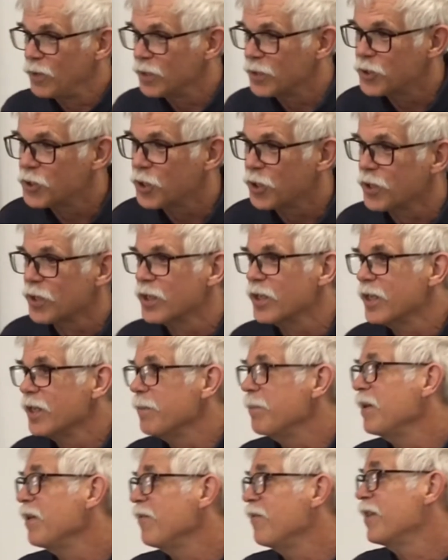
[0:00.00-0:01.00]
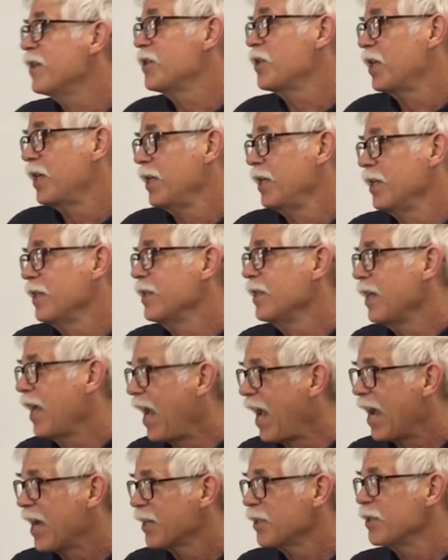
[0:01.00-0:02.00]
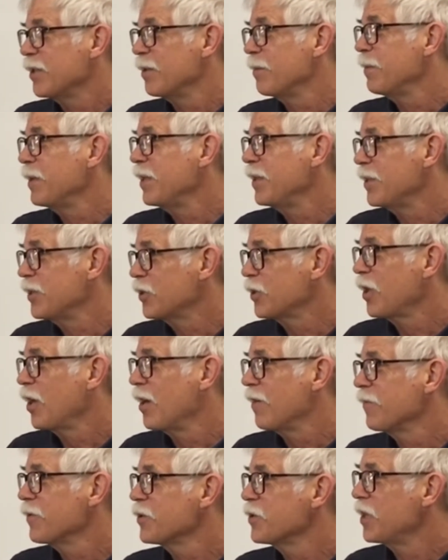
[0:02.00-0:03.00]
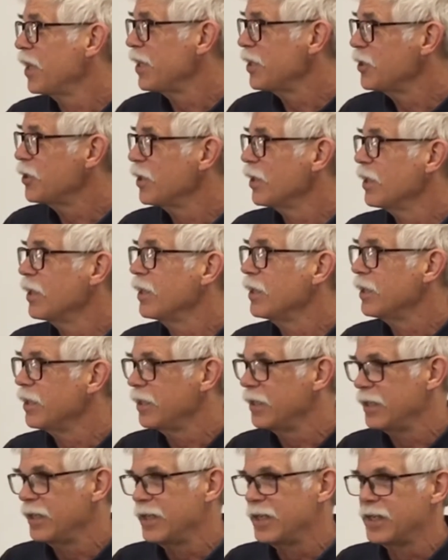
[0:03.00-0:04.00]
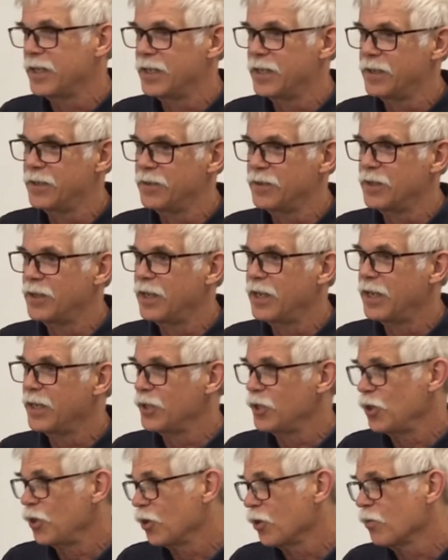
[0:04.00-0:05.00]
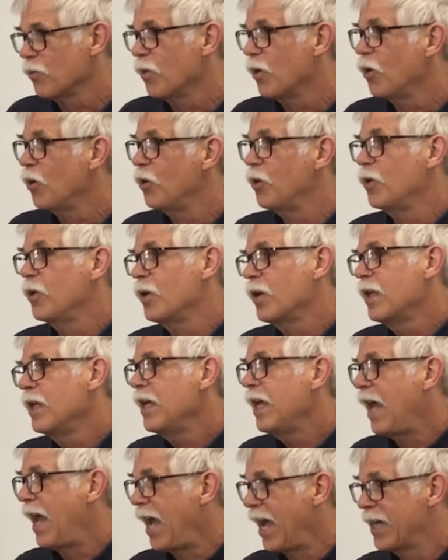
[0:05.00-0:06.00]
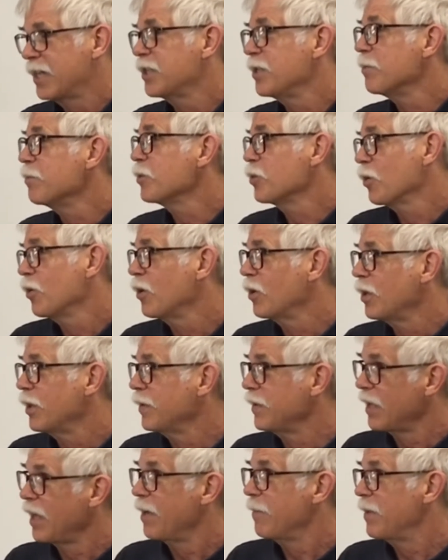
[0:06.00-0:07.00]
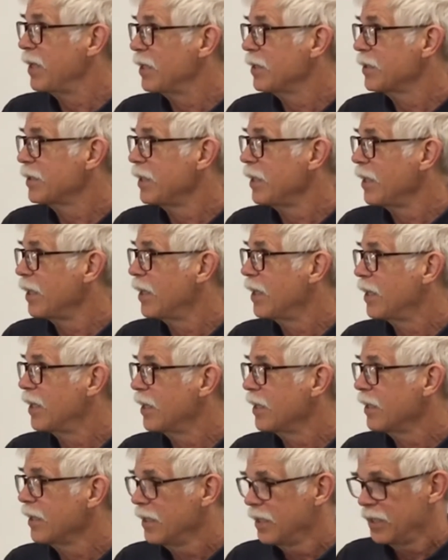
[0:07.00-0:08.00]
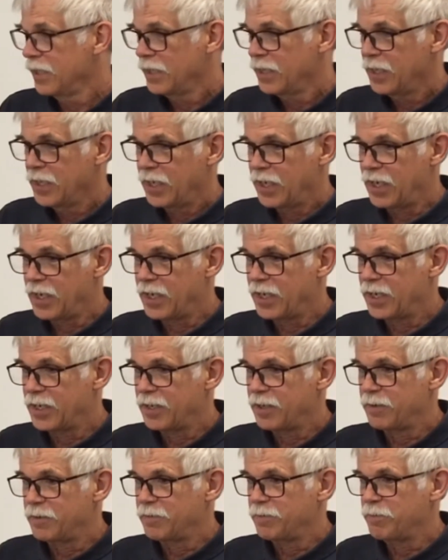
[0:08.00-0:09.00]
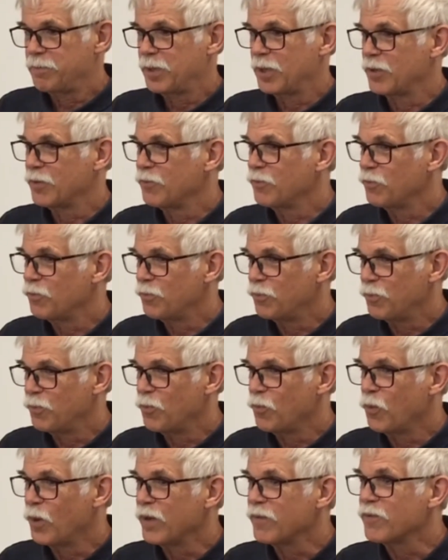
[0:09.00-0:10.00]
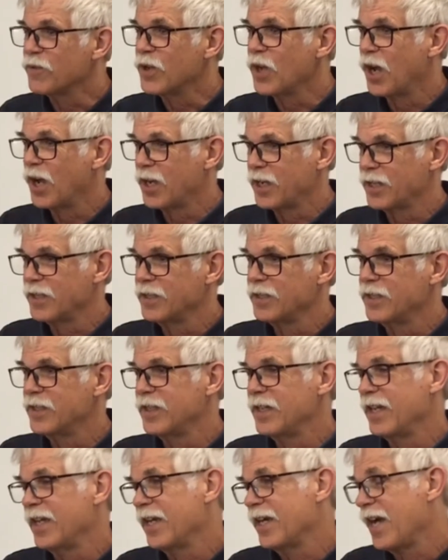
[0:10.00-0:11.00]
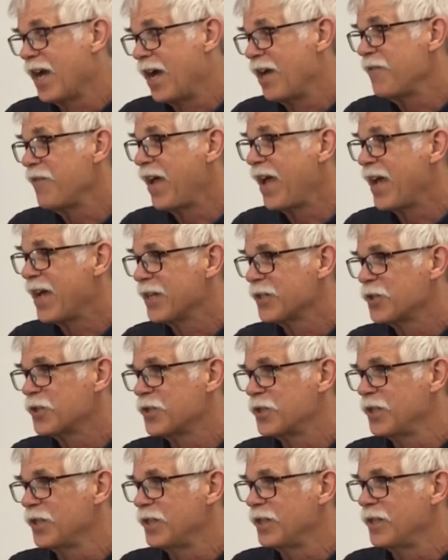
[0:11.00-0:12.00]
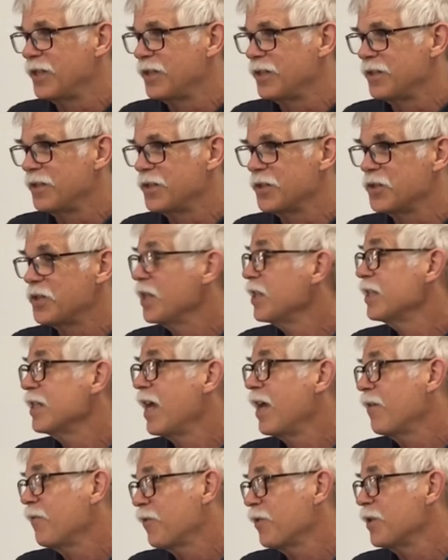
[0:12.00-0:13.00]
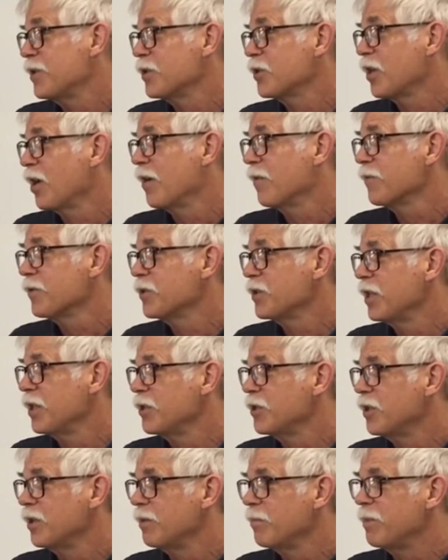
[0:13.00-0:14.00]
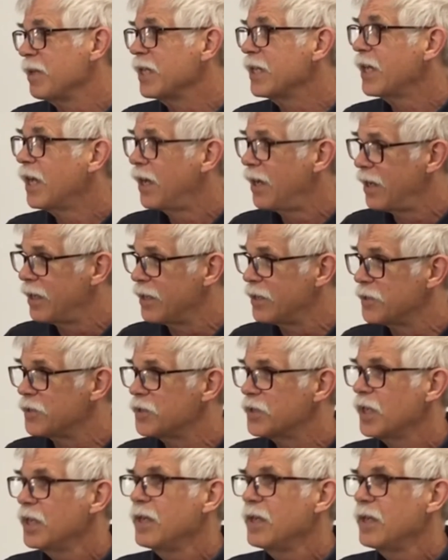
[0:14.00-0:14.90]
certainly be visiting ACTEM in this conversation in your role, ACTEM's role in the MLTI. But we've gotten, and I've asked to sit down for this conversation because